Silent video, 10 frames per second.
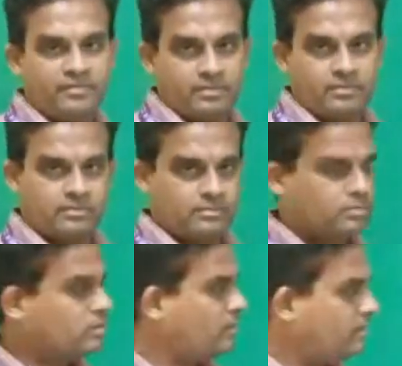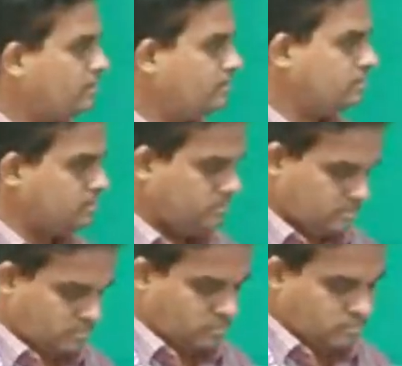
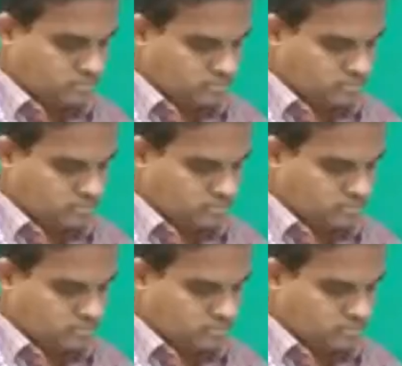Okay,